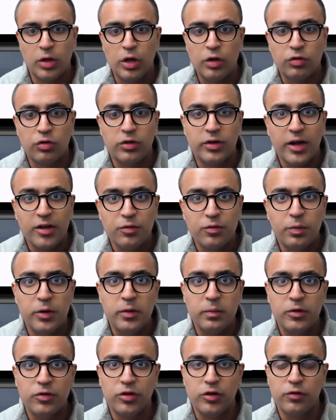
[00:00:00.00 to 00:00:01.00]
So that's pretty
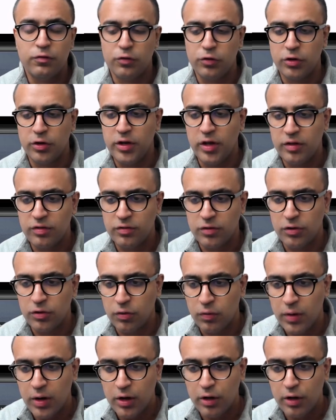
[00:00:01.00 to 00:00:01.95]
much it for today's tutorial.